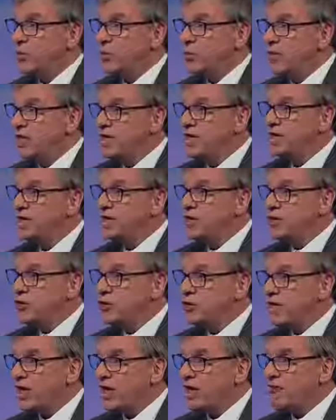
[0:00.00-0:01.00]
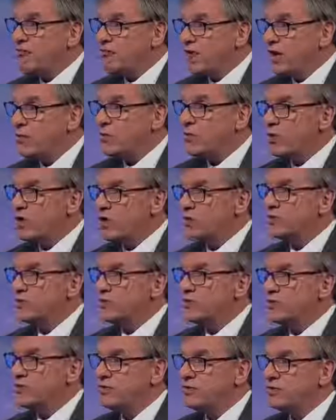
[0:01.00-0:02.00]
we need a UK framework
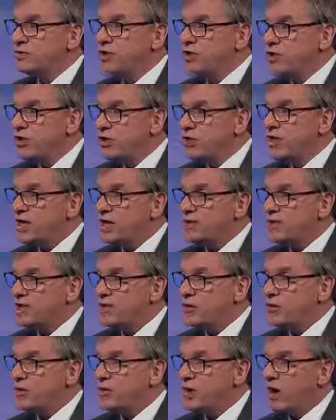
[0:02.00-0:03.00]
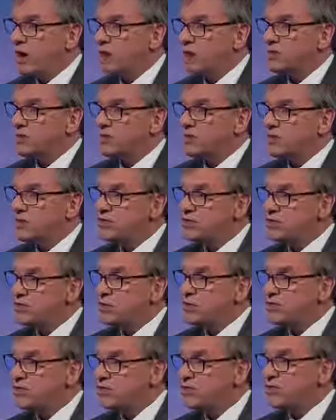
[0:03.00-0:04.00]
so that there's a UK single market so that
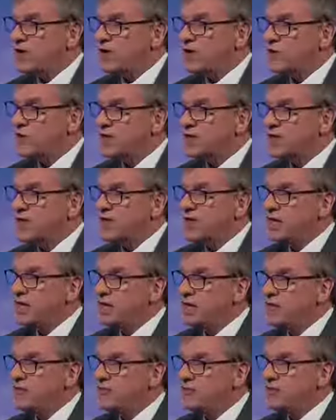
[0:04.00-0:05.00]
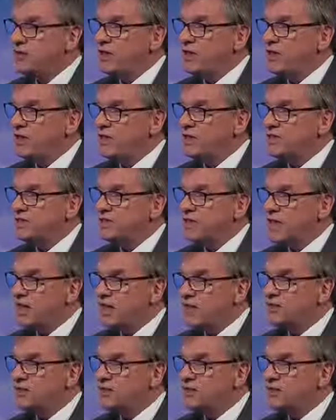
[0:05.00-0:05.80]
Scottish farmers can freely sell